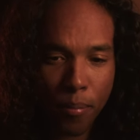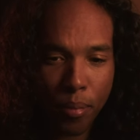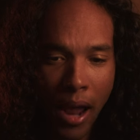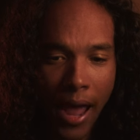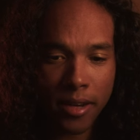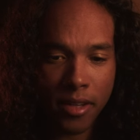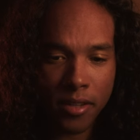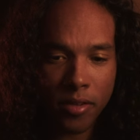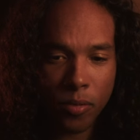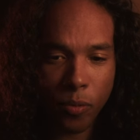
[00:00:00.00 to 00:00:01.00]

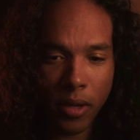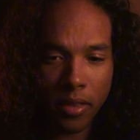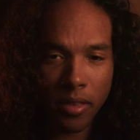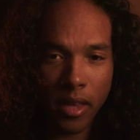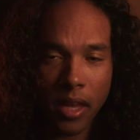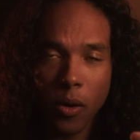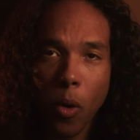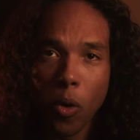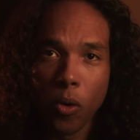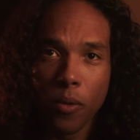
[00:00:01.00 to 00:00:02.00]
practice with a
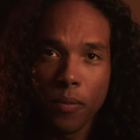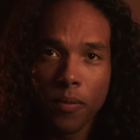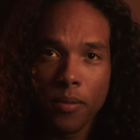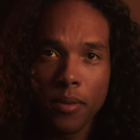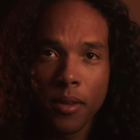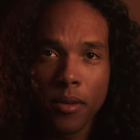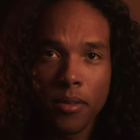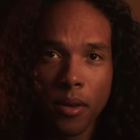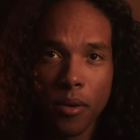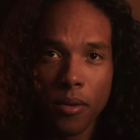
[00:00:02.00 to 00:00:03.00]
goal.
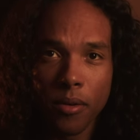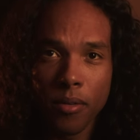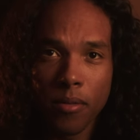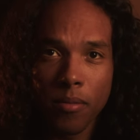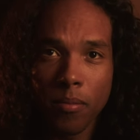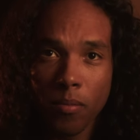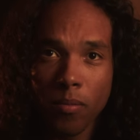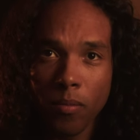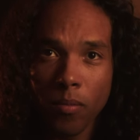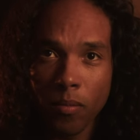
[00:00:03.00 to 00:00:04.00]
So
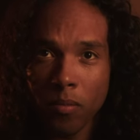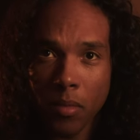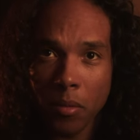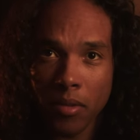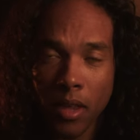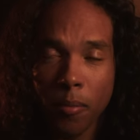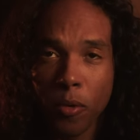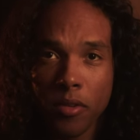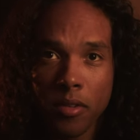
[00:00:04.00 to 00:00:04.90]
let me say that more